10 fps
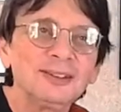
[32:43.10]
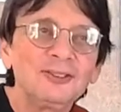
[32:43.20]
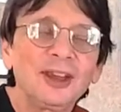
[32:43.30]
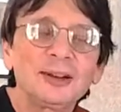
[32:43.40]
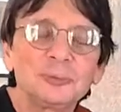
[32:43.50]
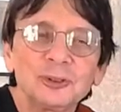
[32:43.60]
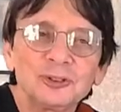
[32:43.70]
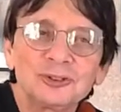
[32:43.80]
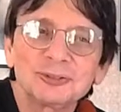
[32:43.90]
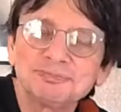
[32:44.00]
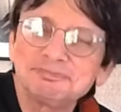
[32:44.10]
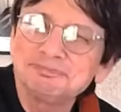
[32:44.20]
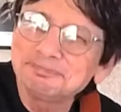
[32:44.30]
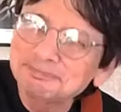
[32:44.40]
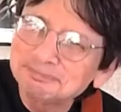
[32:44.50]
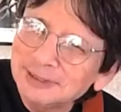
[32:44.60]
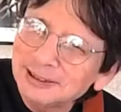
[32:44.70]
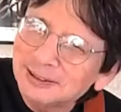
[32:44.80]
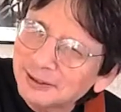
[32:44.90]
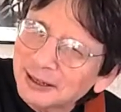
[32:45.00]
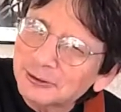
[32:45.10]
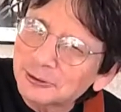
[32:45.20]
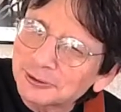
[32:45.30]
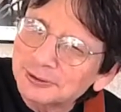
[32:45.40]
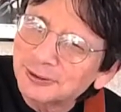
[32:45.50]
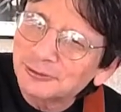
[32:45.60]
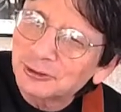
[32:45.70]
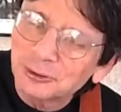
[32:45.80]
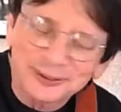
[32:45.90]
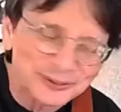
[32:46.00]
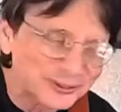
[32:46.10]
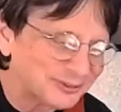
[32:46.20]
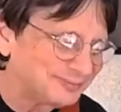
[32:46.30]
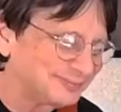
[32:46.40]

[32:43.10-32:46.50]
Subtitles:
Jan was a collector of sorts.